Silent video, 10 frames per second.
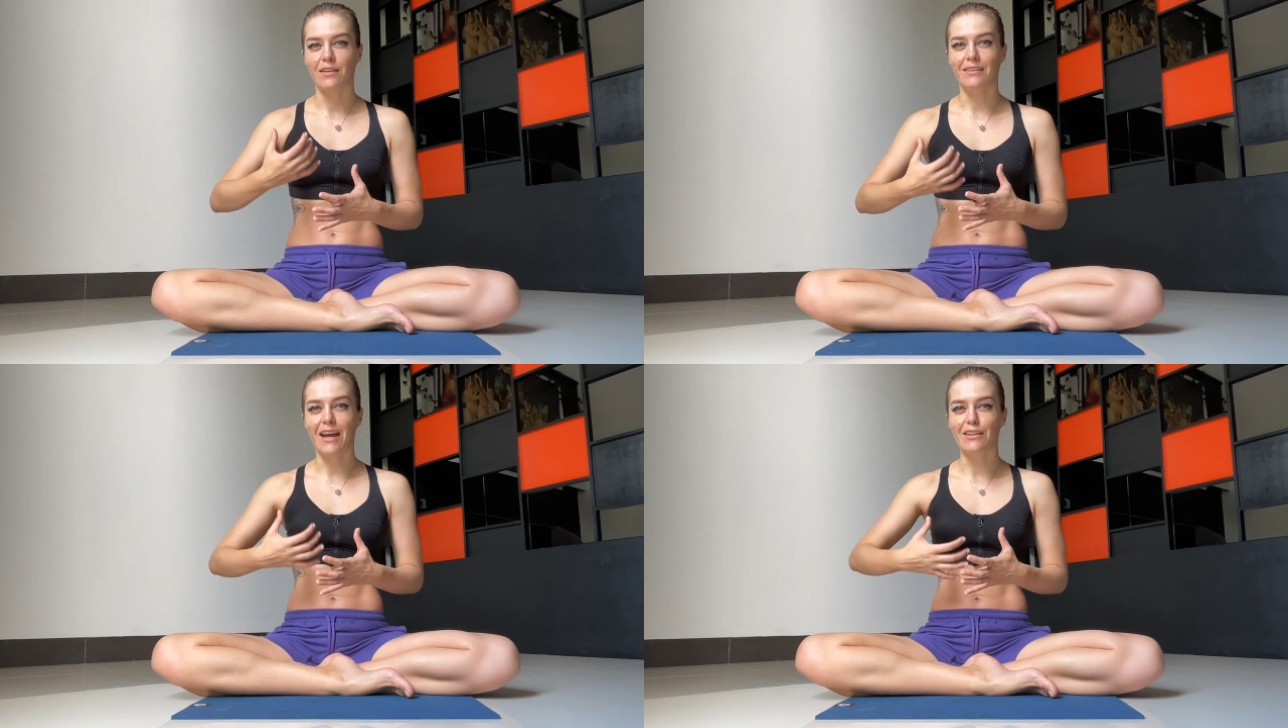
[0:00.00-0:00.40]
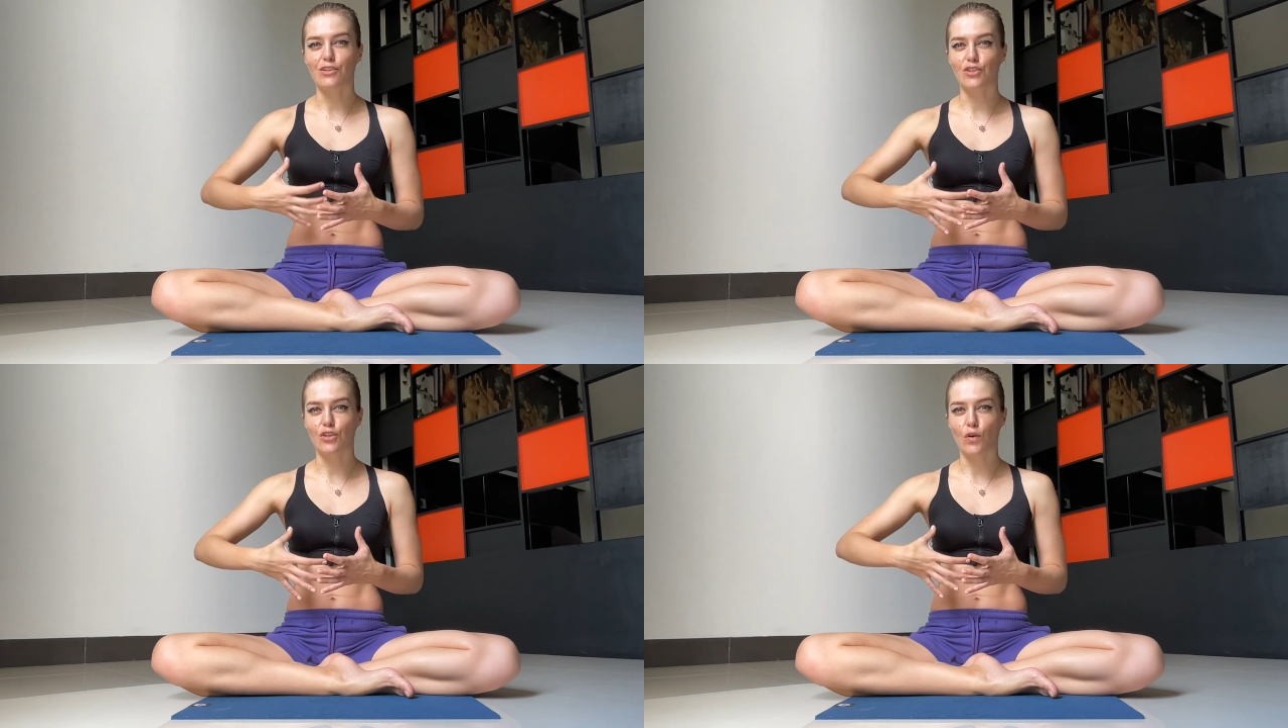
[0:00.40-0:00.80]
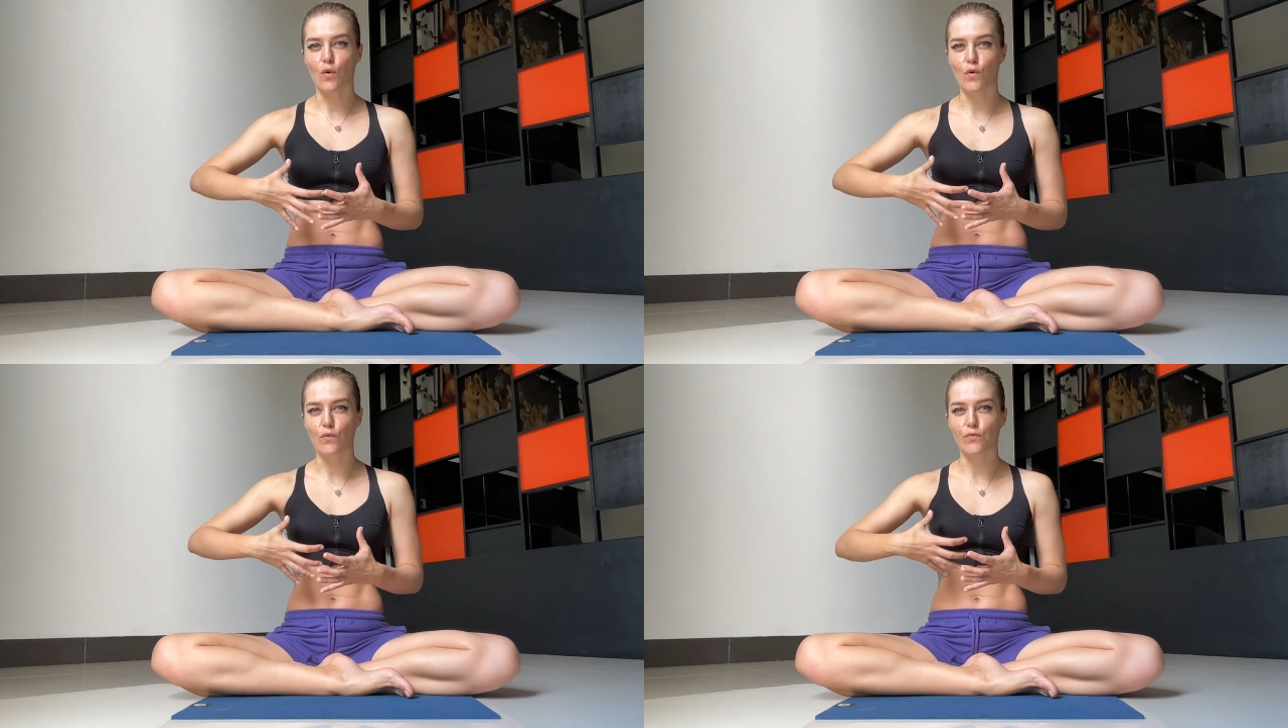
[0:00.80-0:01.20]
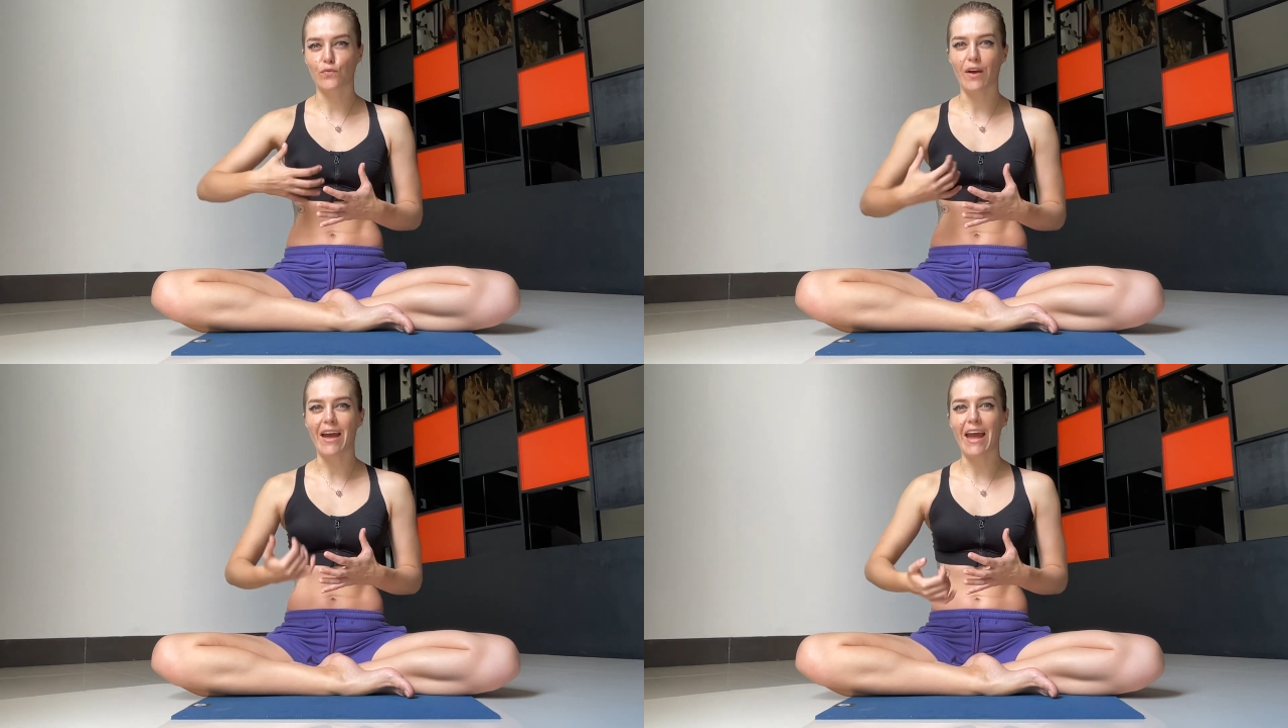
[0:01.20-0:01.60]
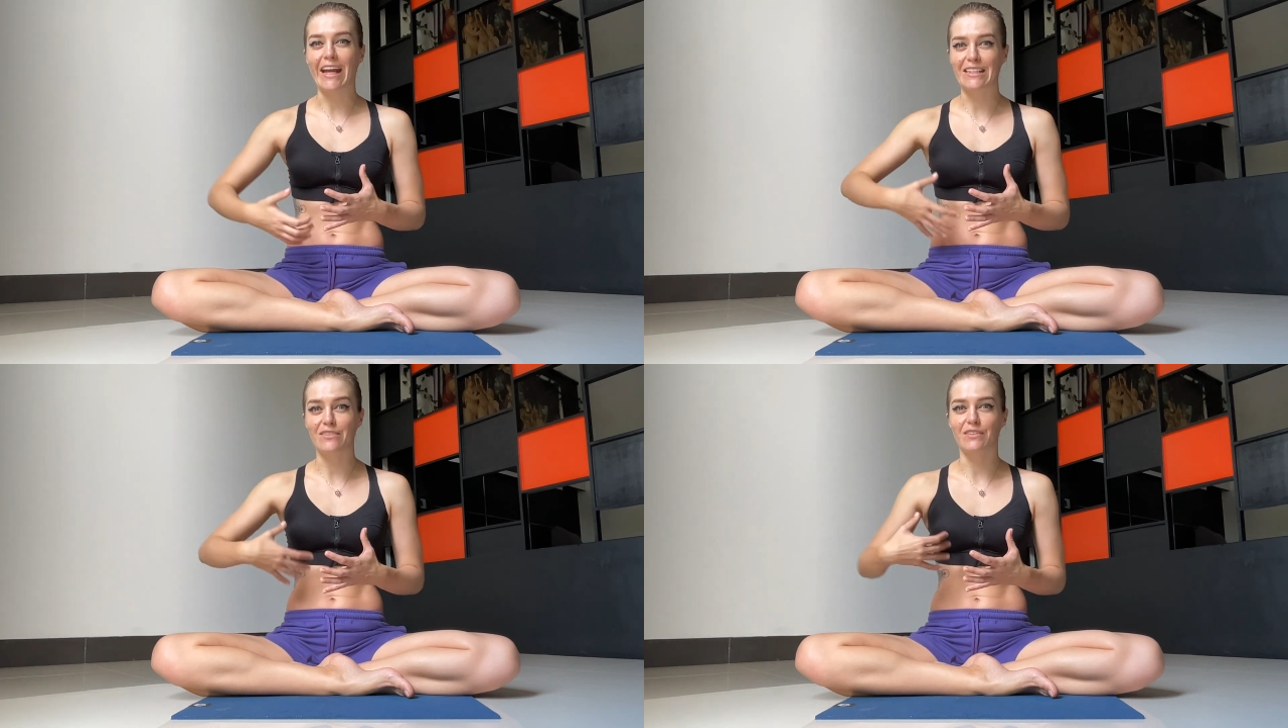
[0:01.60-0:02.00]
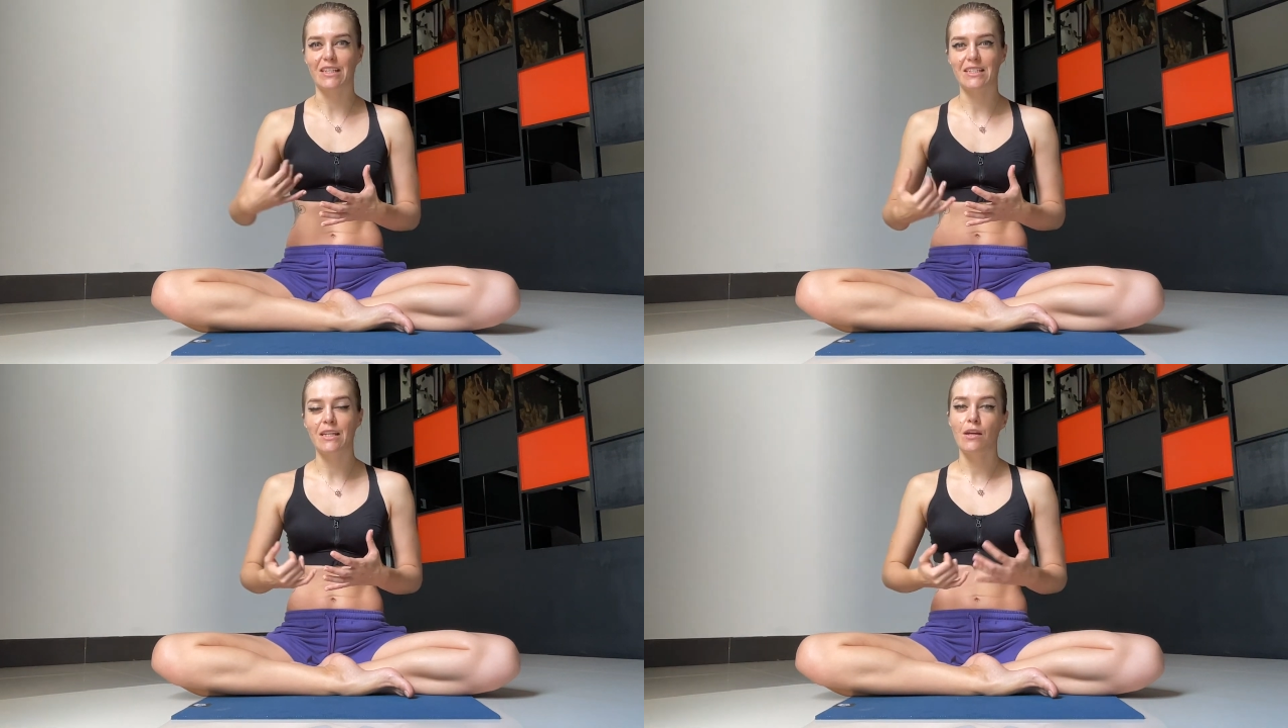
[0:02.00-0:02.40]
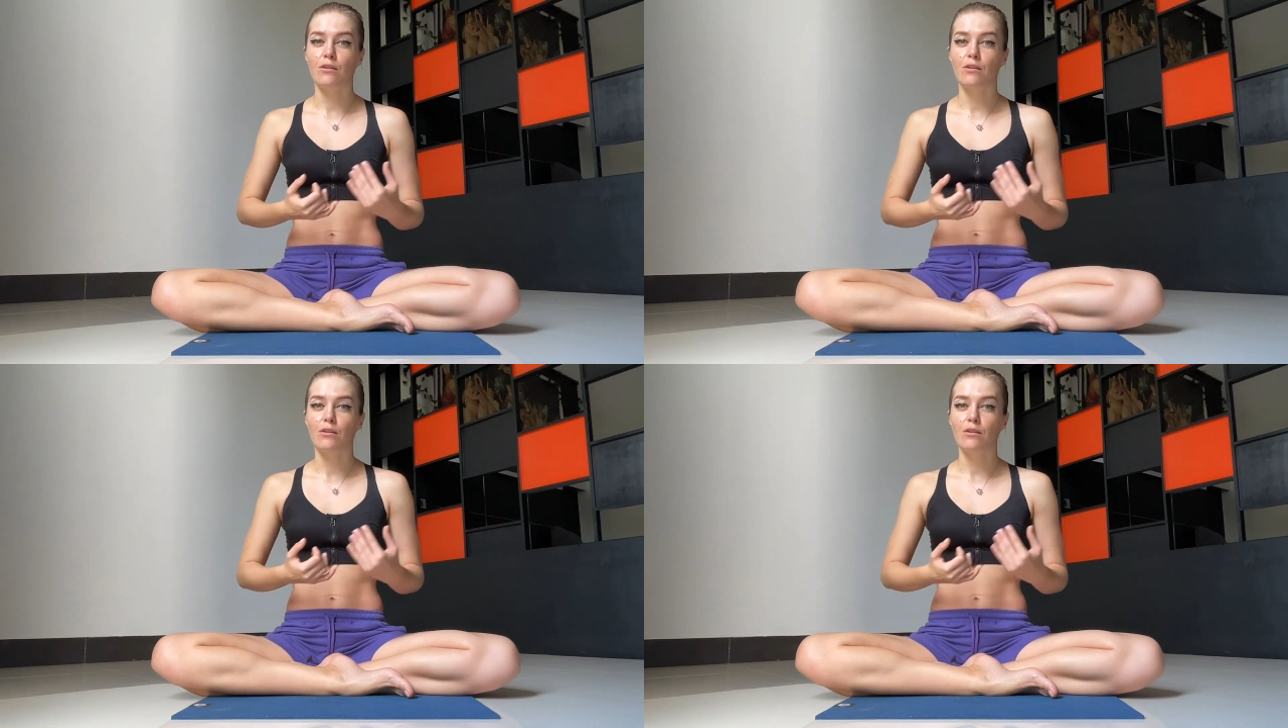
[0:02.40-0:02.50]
the energy of activeness.